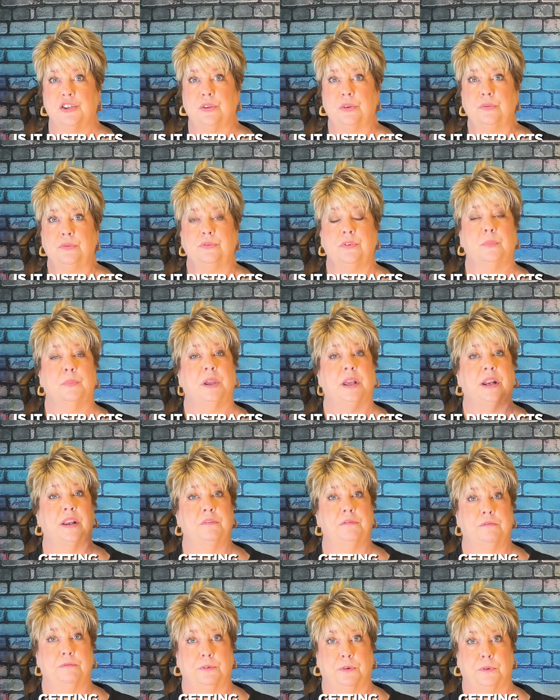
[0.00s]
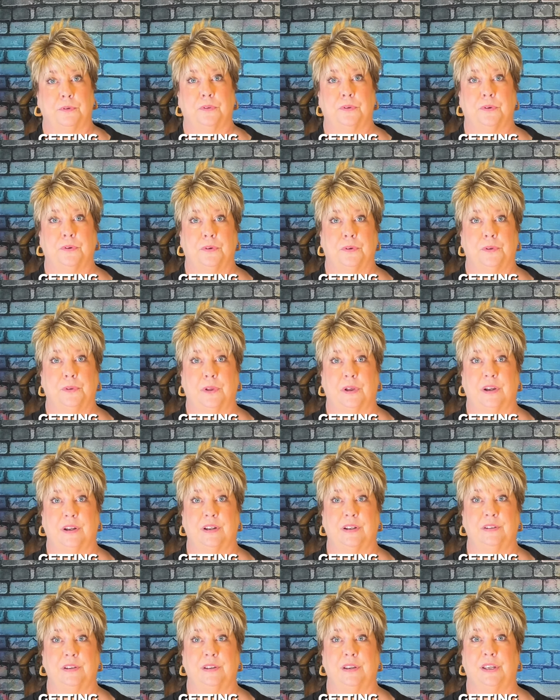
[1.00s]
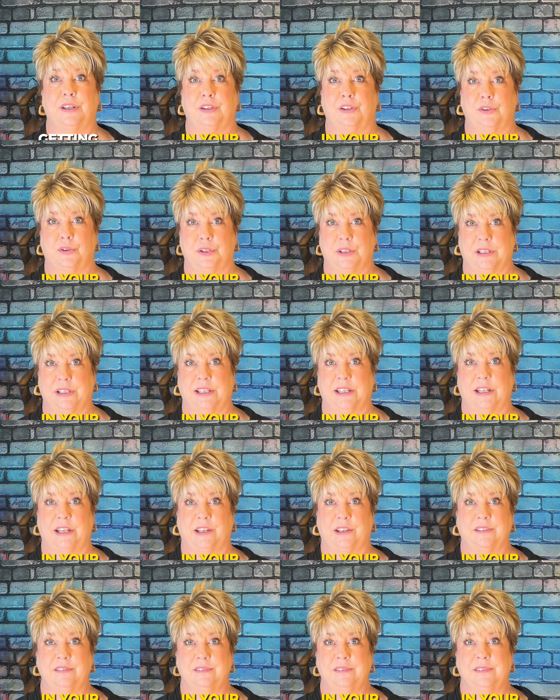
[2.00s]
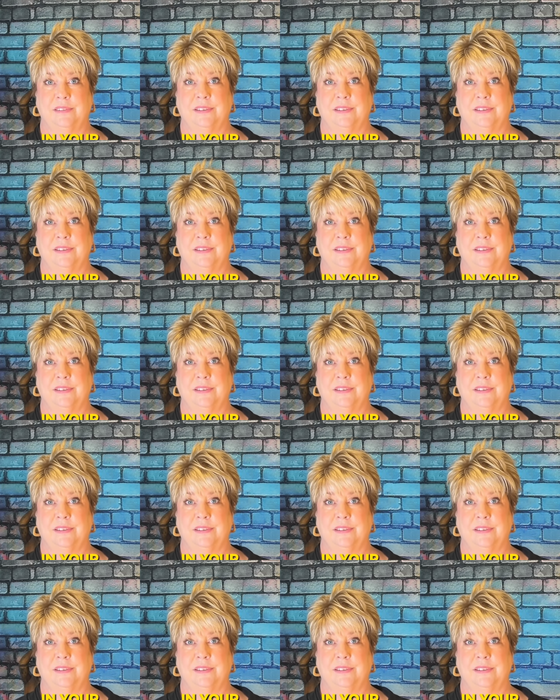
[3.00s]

you from getting further along in your cleaning.